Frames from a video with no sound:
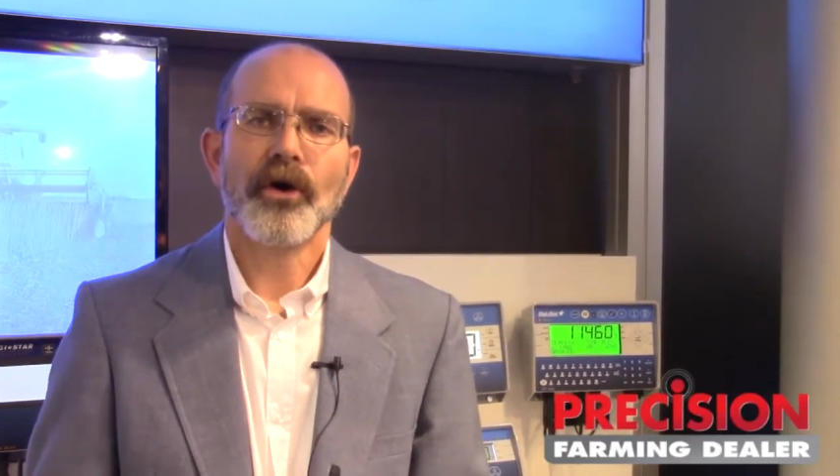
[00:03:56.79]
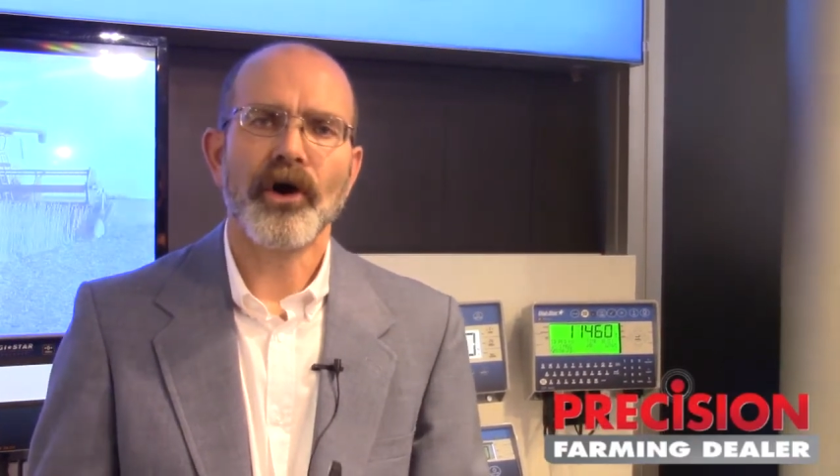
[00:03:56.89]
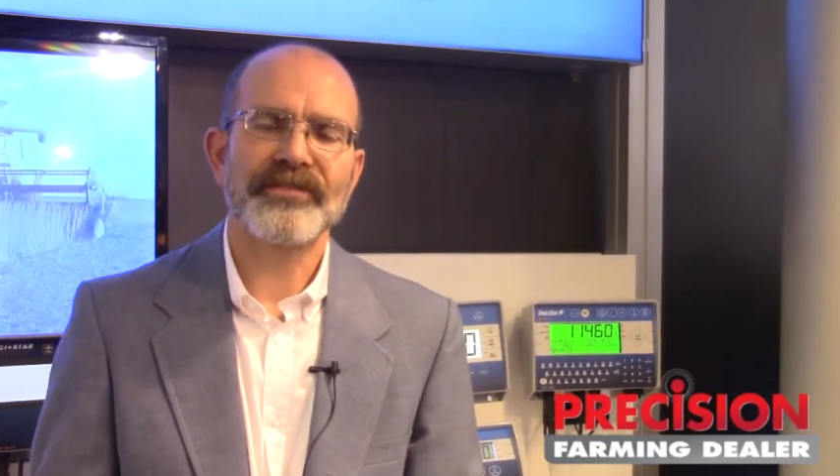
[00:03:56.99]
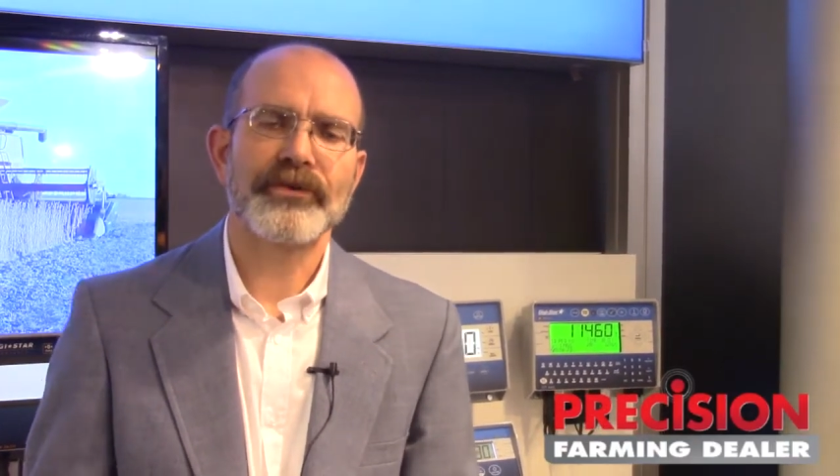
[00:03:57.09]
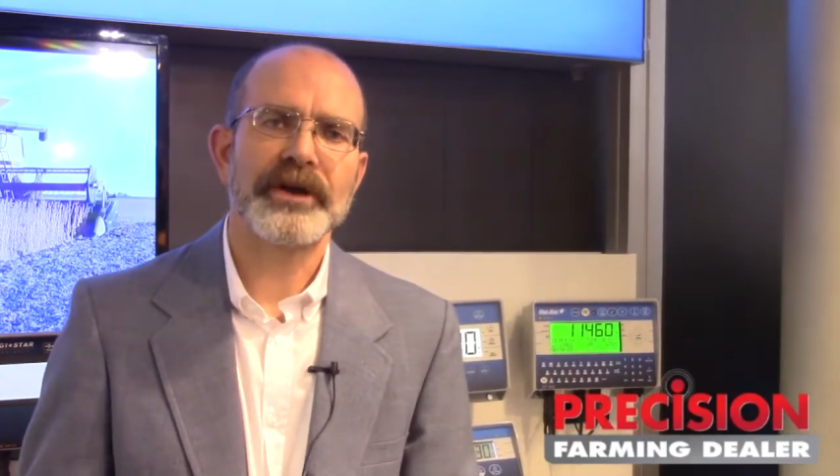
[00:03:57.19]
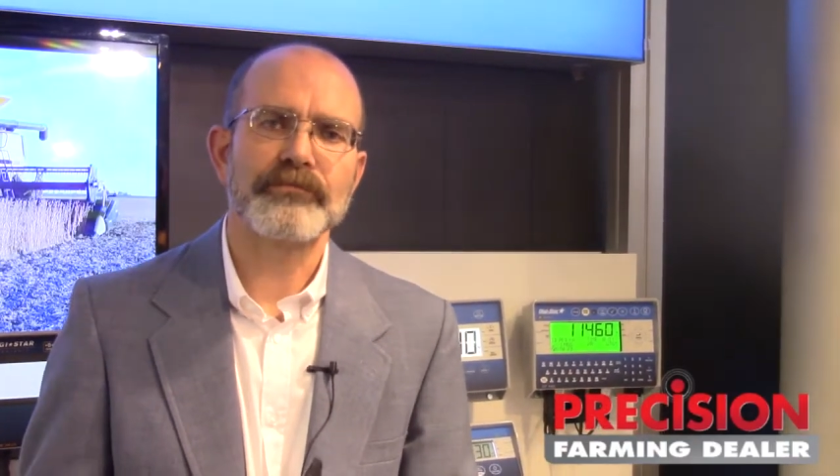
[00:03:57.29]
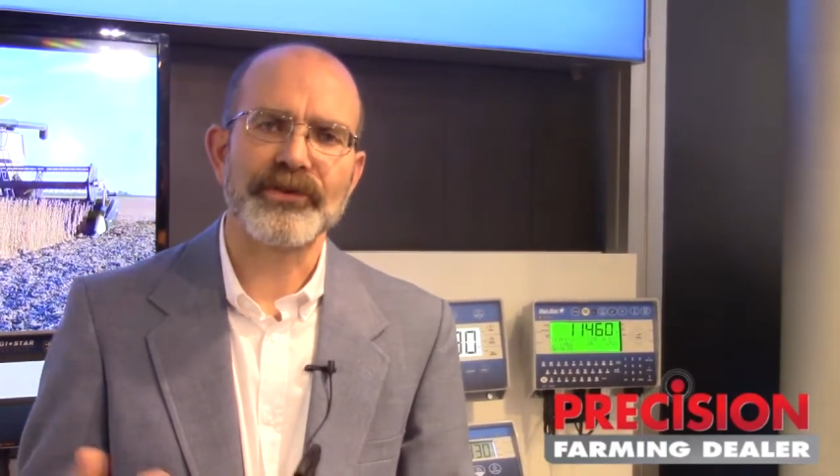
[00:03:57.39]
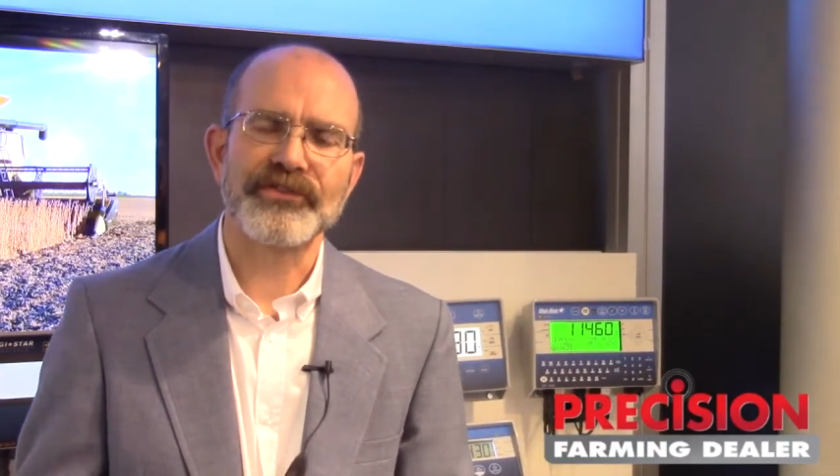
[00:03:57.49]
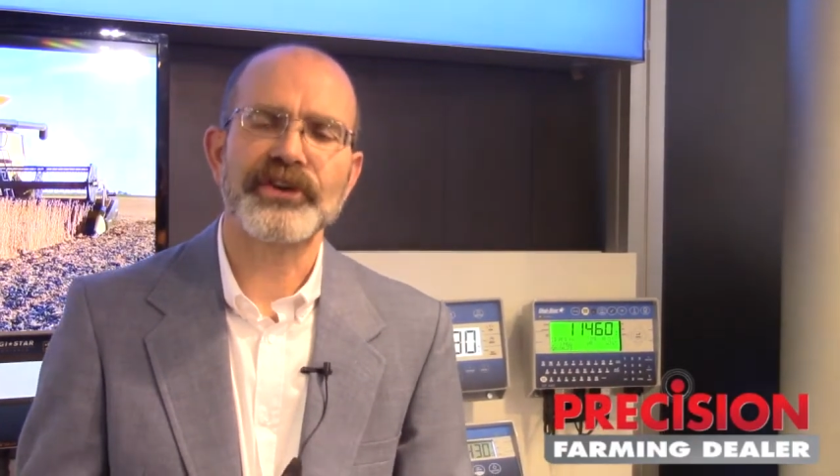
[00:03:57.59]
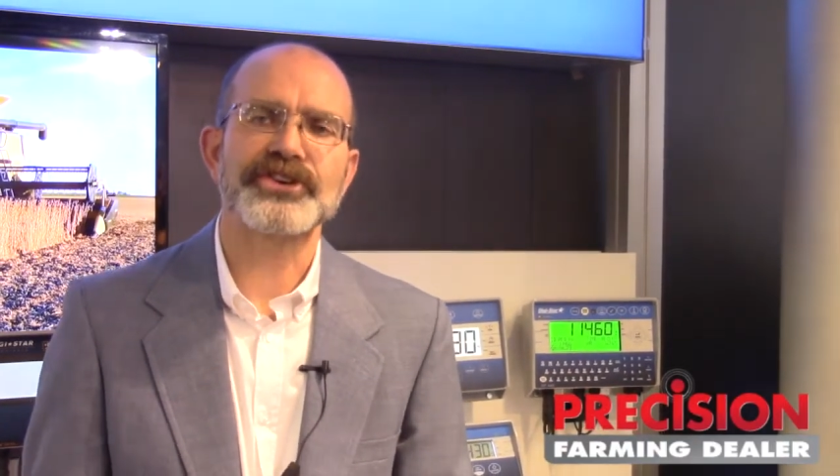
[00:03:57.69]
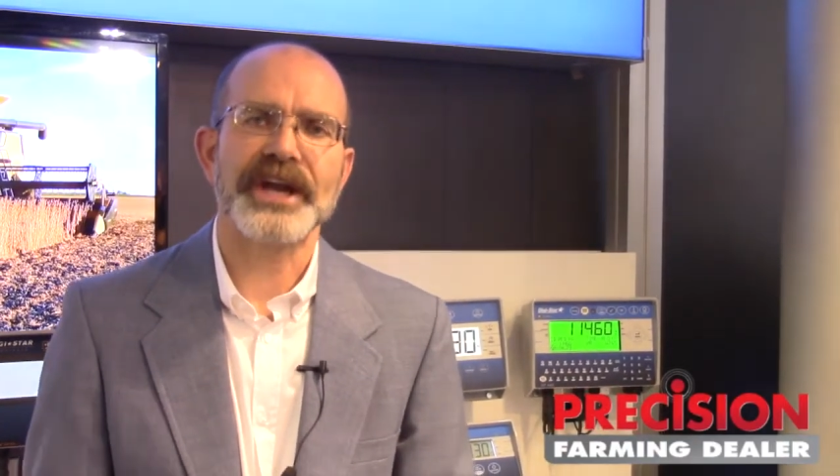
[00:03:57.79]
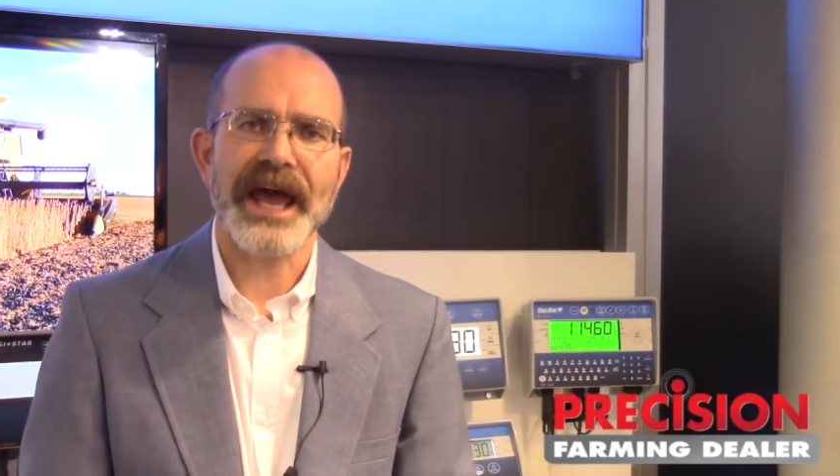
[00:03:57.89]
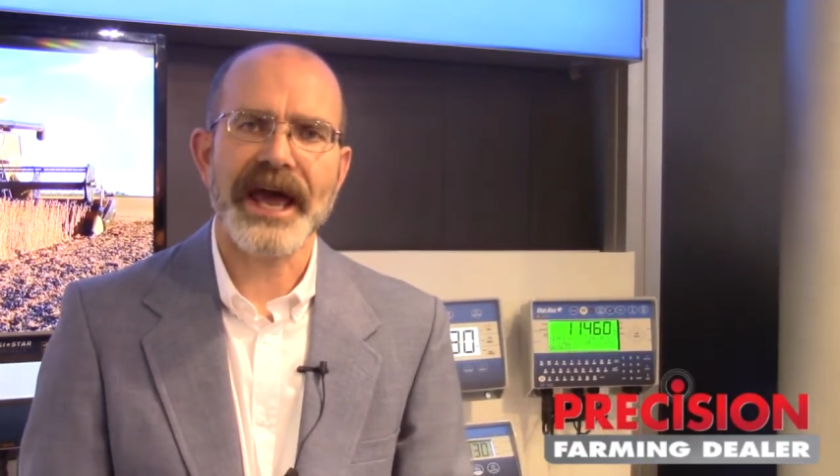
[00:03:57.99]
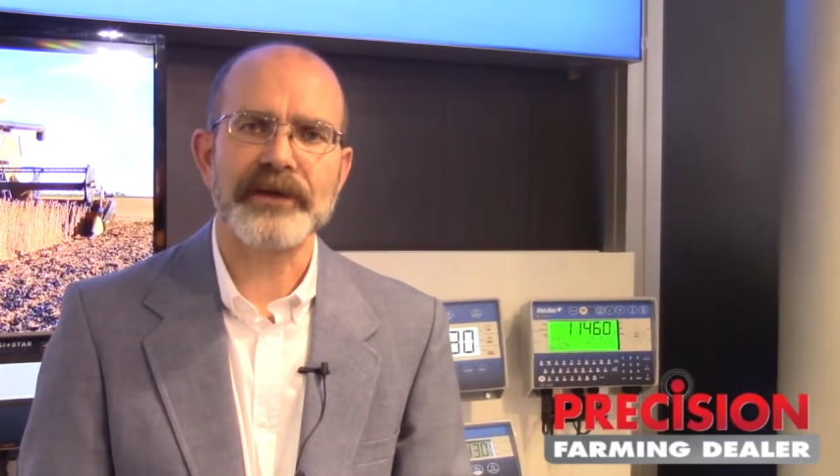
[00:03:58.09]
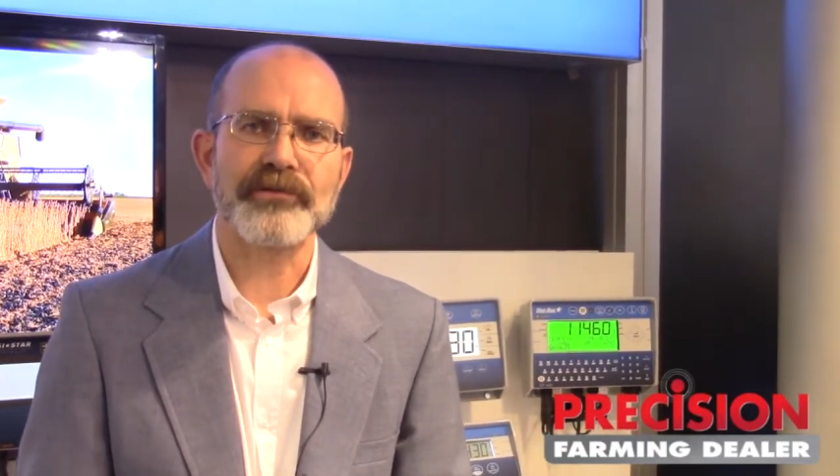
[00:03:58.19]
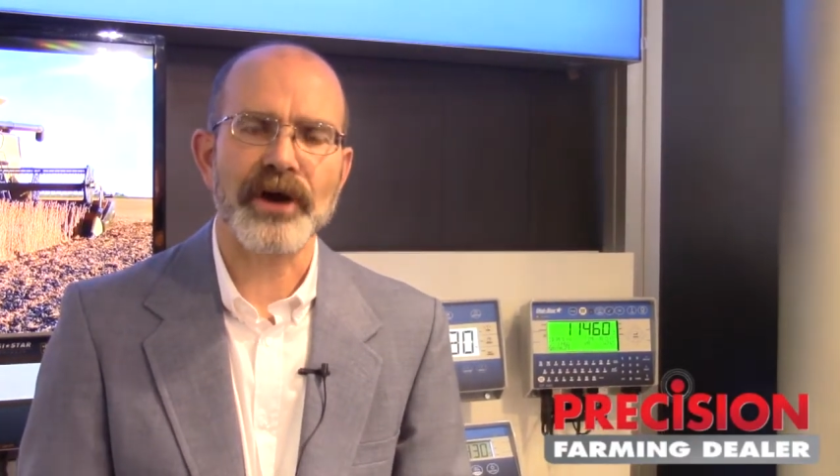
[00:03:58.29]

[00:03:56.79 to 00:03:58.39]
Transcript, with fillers: offering precision ag